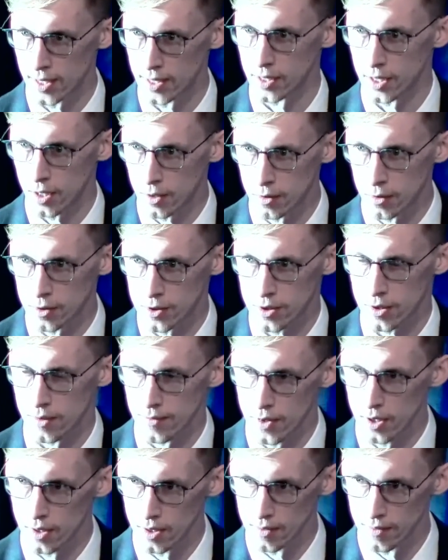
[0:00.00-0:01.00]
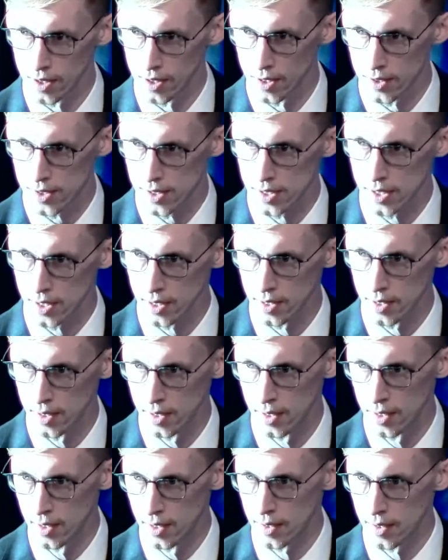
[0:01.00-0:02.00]
and culture of the university,
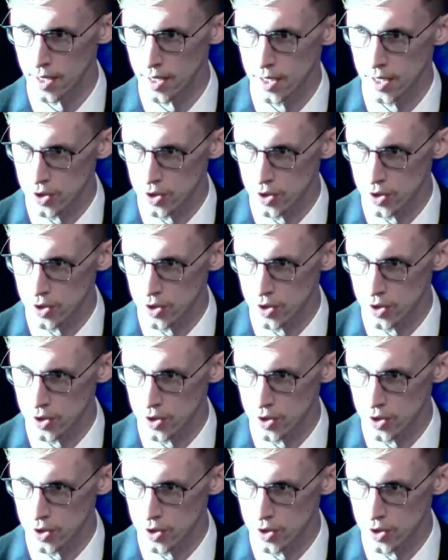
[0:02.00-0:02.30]
that I